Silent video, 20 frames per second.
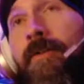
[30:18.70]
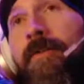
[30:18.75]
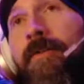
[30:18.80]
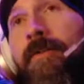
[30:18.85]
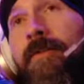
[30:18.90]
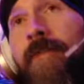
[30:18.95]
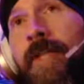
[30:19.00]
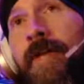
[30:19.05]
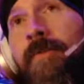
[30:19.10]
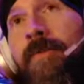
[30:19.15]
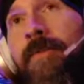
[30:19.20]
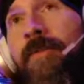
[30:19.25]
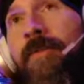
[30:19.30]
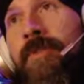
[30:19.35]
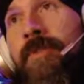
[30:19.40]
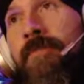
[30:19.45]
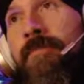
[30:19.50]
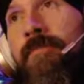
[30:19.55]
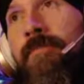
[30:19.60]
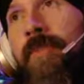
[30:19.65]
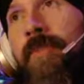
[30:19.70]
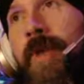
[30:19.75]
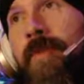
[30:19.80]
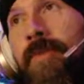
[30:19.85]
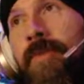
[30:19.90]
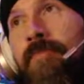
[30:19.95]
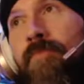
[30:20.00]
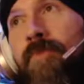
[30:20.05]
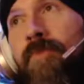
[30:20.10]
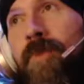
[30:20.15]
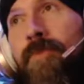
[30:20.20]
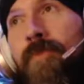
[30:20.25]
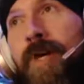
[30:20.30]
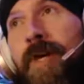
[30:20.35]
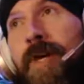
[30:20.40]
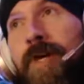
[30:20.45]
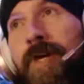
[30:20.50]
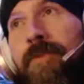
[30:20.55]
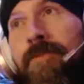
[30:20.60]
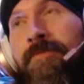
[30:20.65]
that was pretty
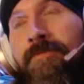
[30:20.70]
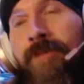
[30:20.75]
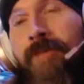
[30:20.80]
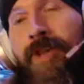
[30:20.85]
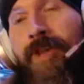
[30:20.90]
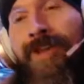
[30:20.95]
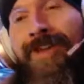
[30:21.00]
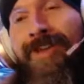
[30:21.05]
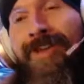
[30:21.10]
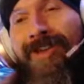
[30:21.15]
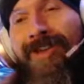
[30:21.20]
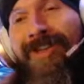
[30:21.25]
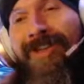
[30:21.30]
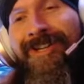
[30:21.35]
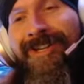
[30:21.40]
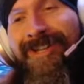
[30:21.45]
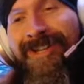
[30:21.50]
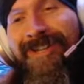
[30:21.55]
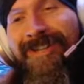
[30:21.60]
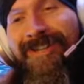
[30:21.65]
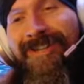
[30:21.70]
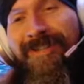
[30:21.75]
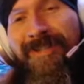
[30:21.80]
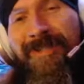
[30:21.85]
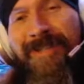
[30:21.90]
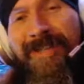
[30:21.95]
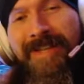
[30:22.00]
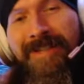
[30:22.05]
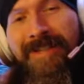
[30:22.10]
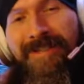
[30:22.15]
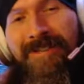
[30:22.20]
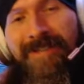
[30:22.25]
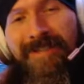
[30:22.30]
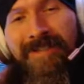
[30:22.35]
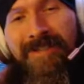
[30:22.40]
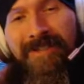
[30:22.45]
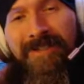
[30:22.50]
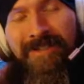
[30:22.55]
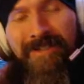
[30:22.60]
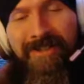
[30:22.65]
wild, to say the
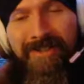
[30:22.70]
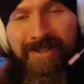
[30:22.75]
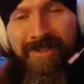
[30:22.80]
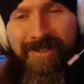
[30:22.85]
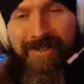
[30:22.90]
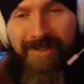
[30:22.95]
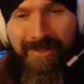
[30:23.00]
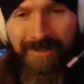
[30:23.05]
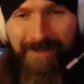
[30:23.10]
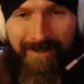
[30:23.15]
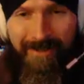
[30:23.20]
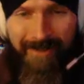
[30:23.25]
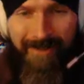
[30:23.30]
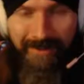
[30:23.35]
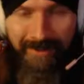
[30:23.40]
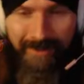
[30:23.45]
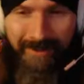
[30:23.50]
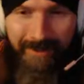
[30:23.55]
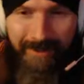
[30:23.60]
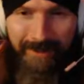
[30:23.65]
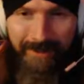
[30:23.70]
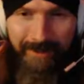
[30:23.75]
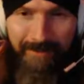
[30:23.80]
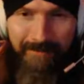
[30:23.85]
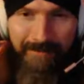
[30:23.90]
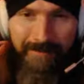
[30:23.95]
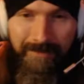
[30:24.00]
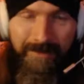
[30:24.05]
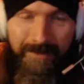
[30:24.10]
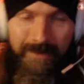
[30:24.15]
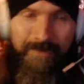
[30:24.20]
least. So